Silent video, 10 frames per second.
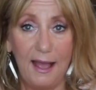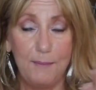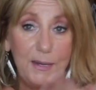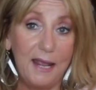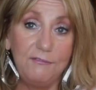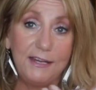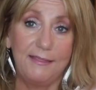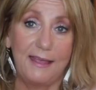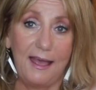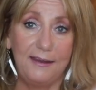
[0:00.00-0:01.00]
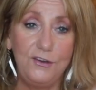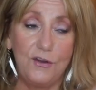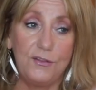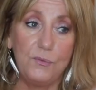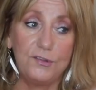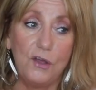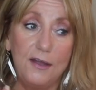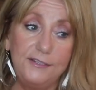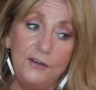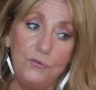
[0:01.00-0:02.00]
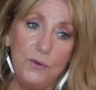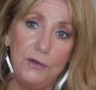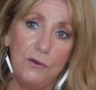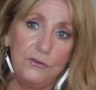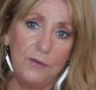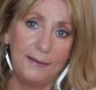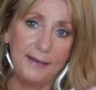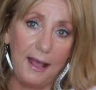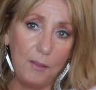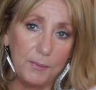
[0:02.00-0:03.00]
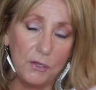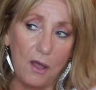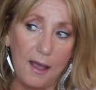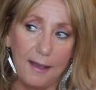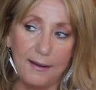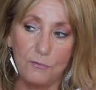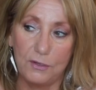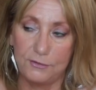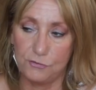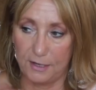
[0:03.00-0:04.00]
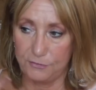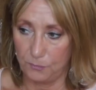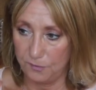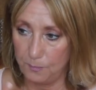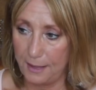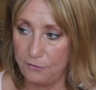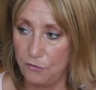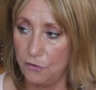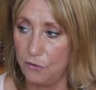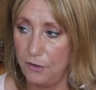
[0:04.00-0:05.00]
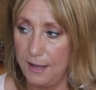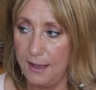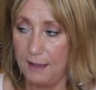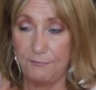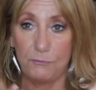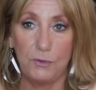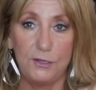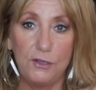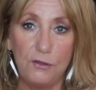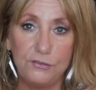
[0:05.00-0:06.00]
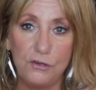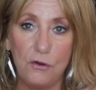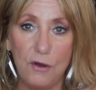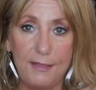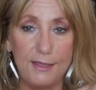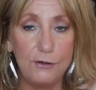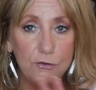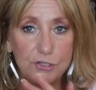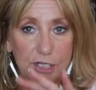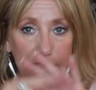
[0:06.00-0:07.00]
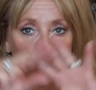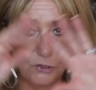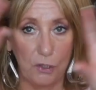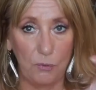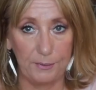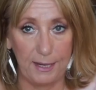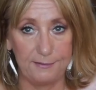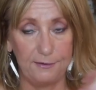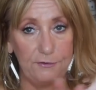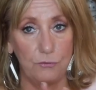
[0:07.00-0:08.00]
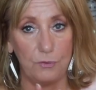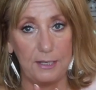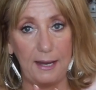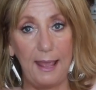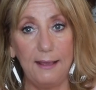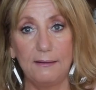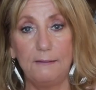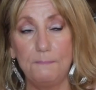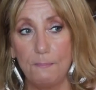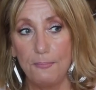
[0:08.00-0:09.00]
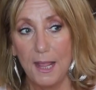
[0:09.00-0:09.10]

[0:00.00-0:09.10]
I mean, I've done that. You know, there was a content creator I tried to help a lot. I really tried to inspire her. I felt really close to her. And then her channel took a whole 90 degree angle.